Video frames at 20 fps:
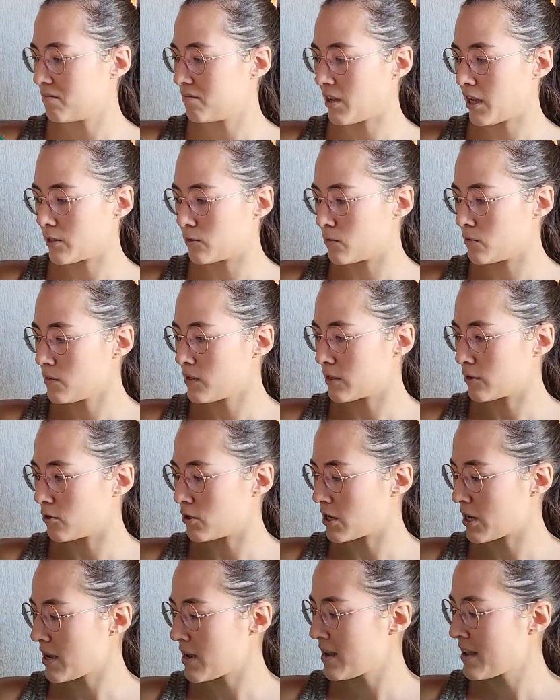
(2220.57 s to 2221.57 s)
at all
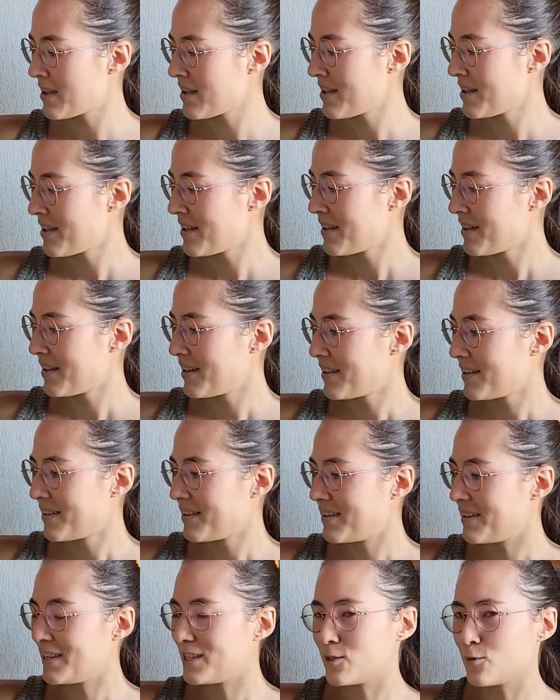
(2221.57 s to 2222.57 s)
actually,
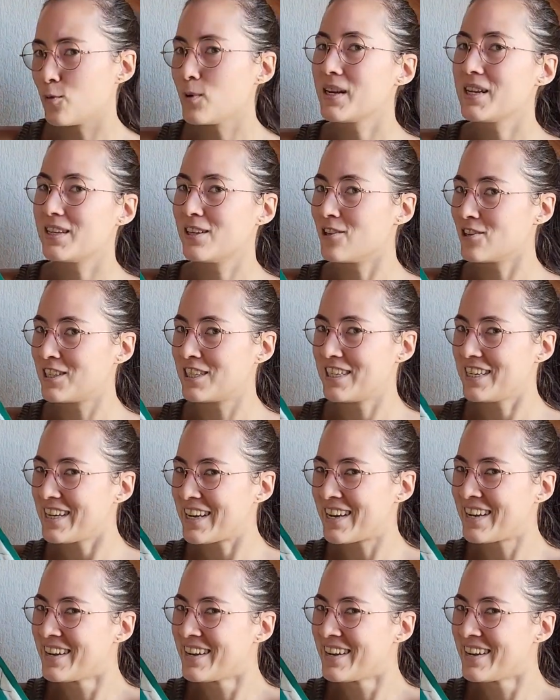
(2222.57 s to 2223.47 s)
it's really dodgy.